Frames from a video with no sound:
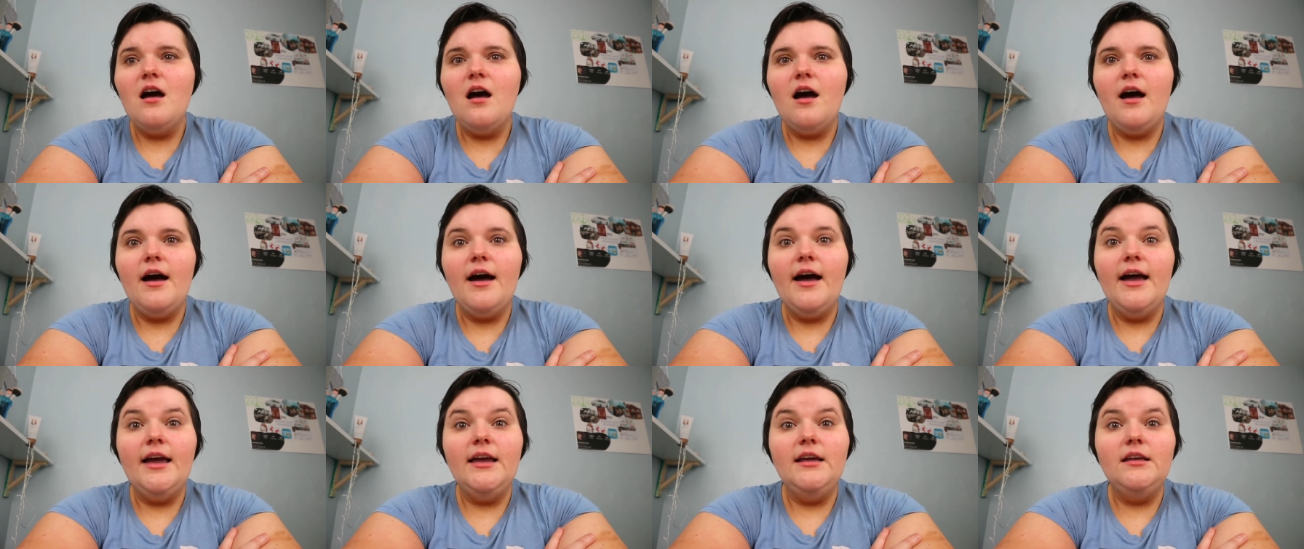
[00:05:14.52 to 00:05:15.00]

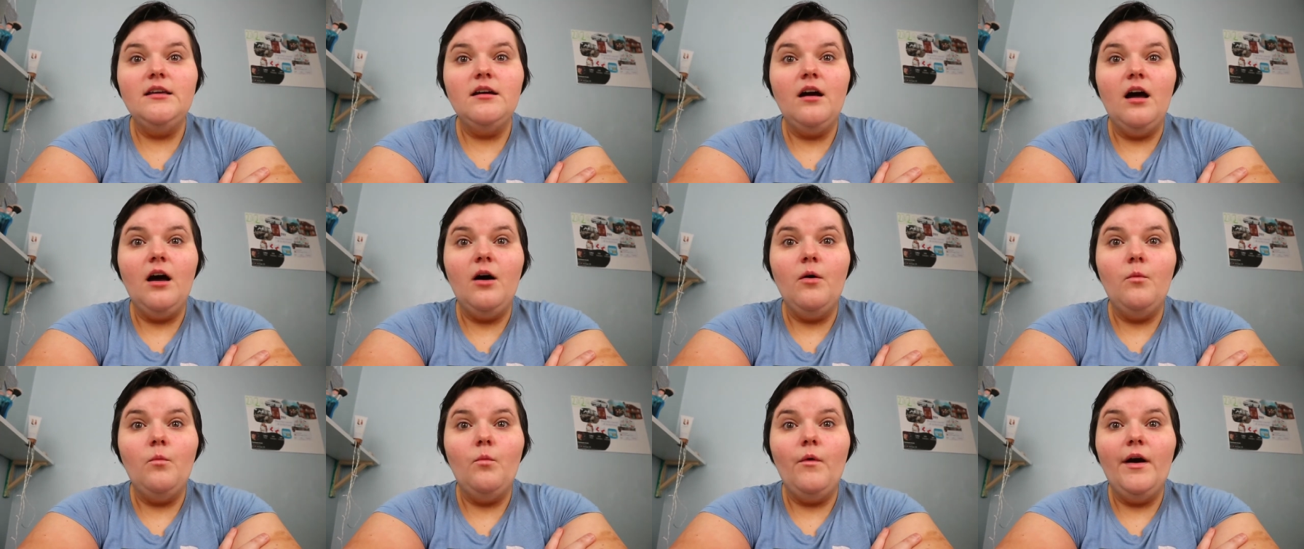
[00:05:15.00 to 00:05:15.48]
I
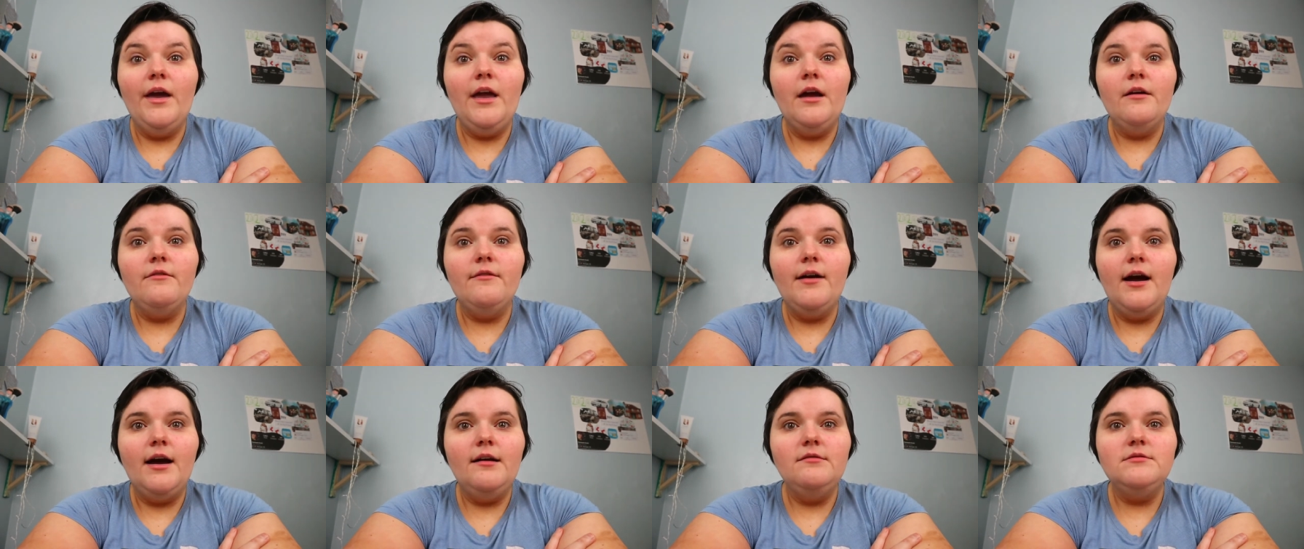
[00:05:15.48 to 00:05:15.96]
can't wait
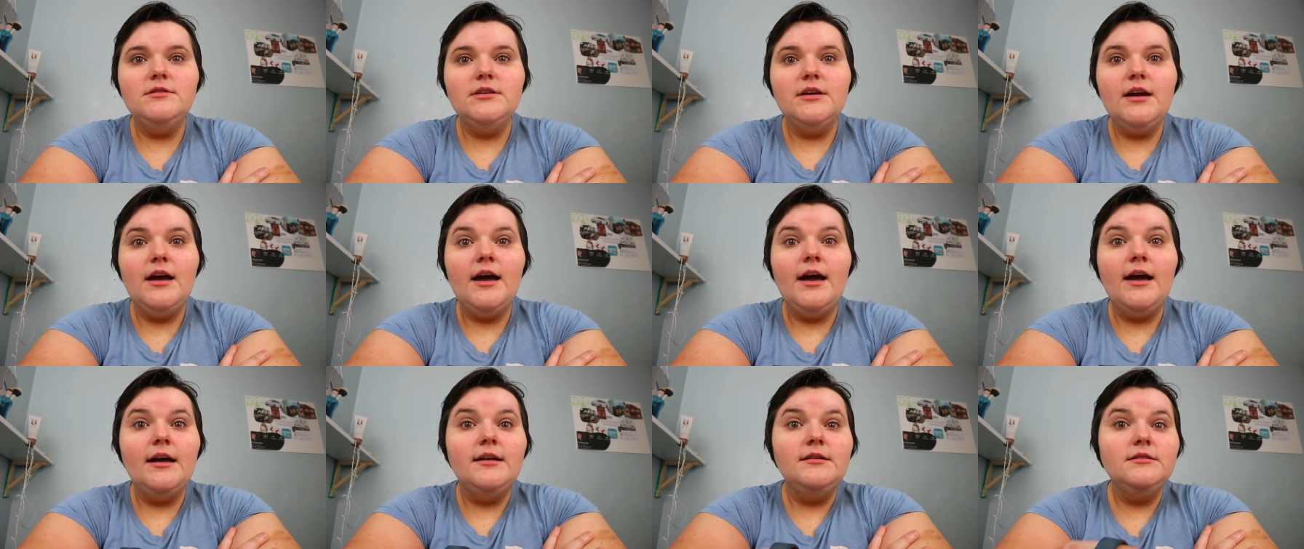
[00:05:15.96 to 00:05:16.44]
around,
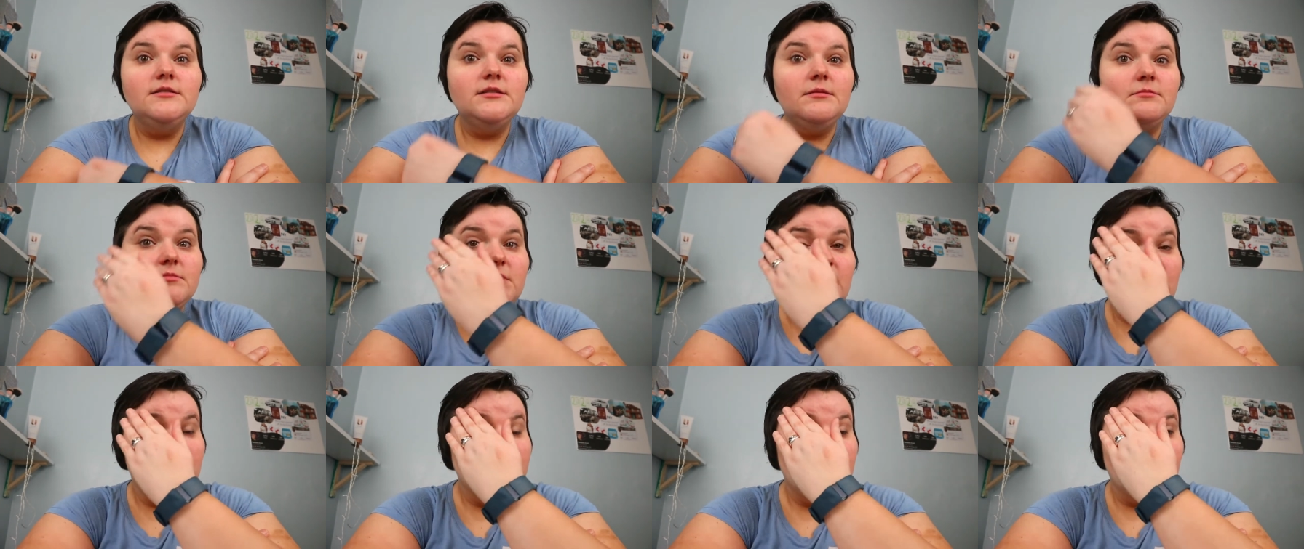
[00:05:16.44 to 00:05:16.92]
and
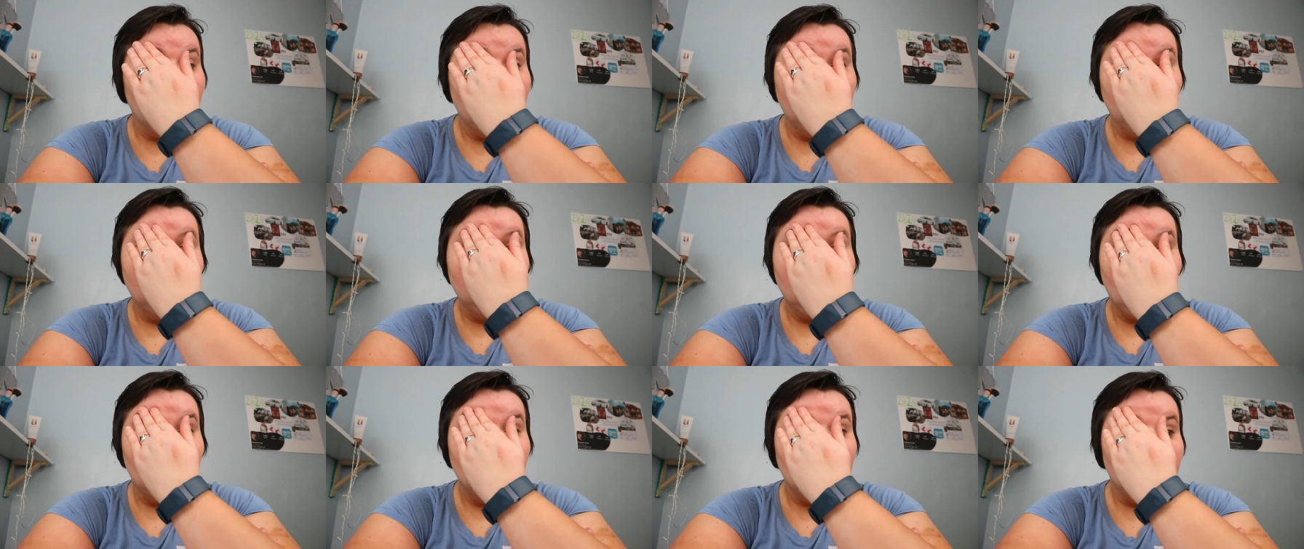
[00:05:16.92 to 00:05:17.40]
sometimes I will
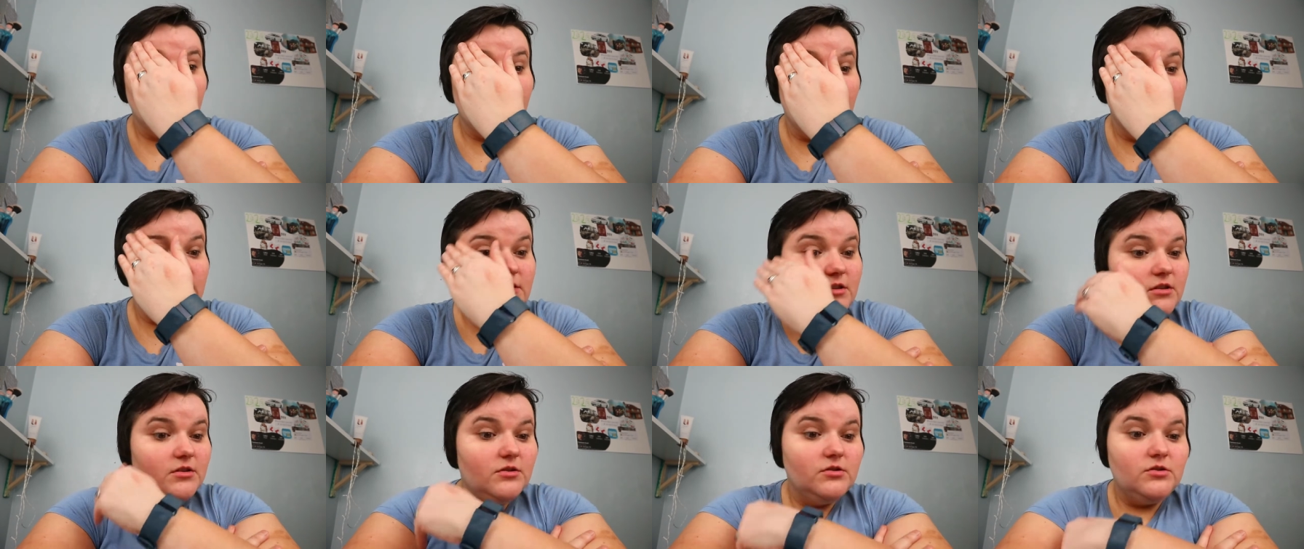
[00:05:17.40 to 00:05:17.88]
just go
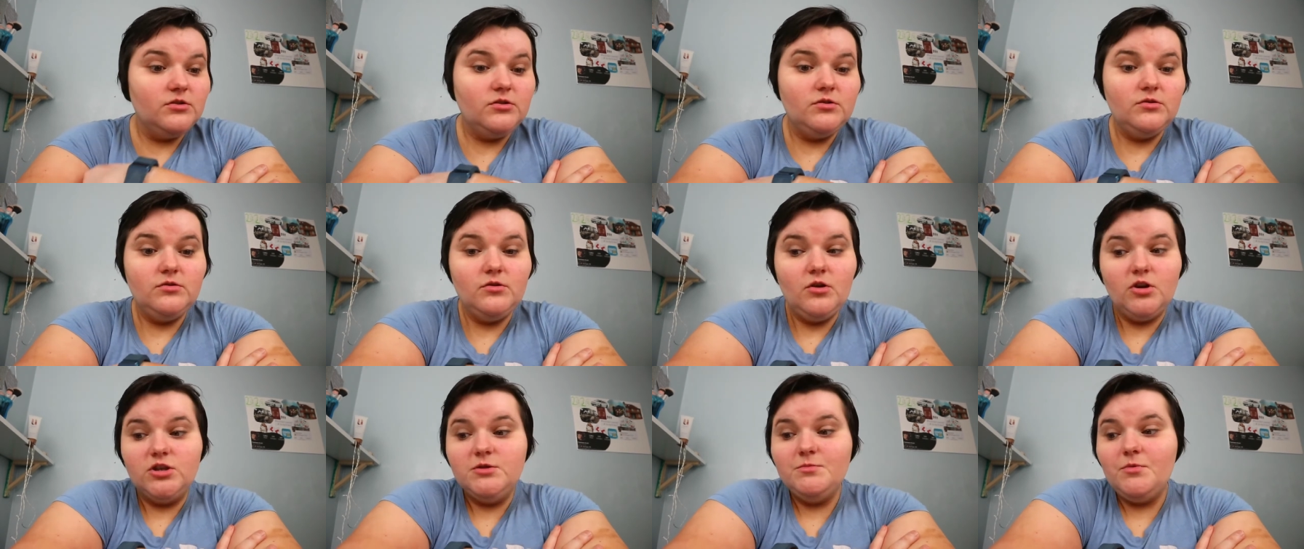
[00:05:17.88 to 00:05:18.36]
straight to the
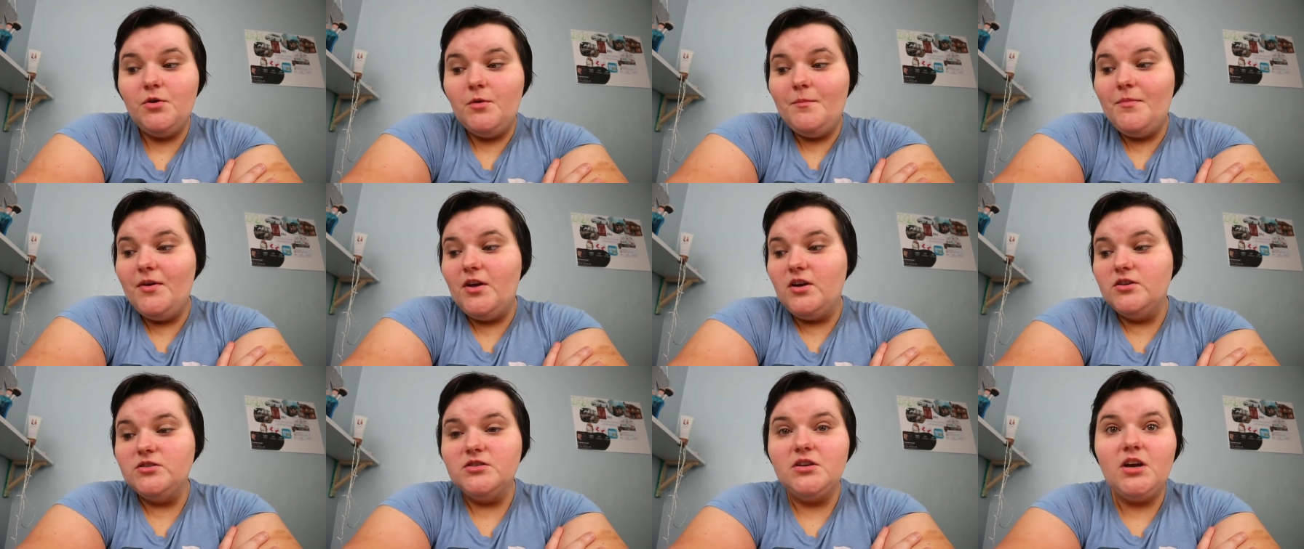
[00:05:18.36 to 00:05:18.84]
hospital
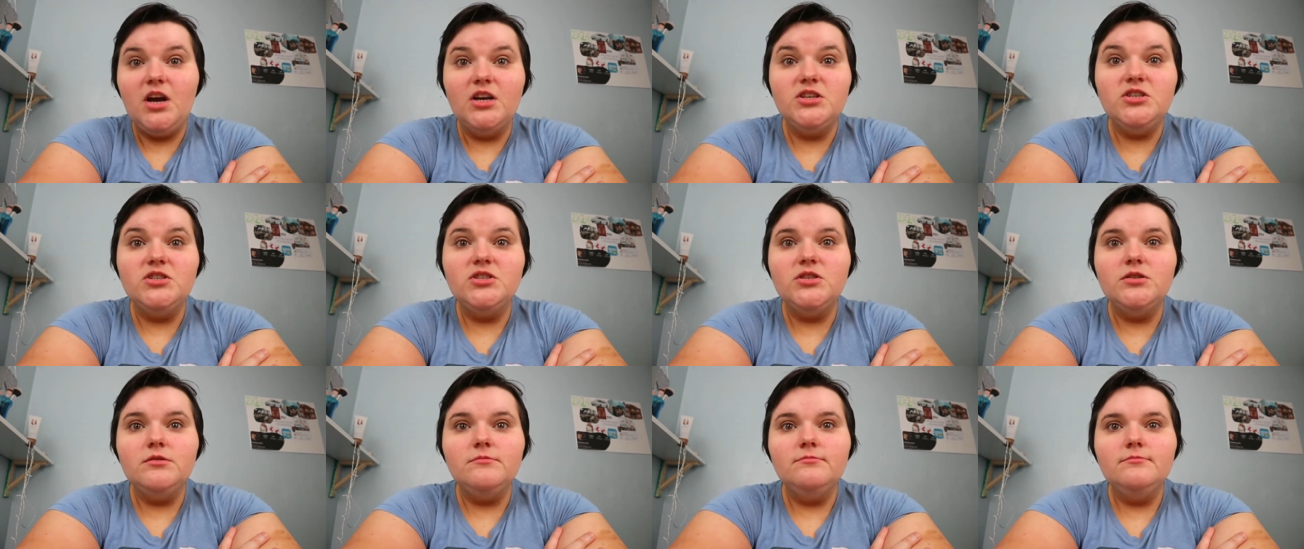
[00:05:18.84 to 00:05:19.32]
because I
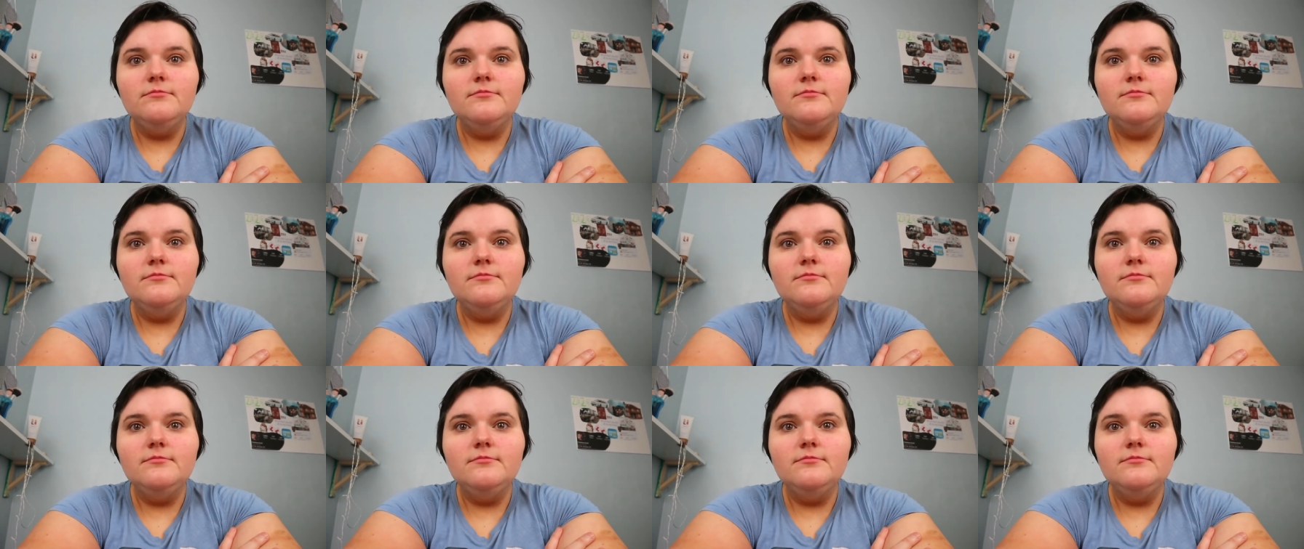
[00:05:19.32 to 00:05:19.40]
just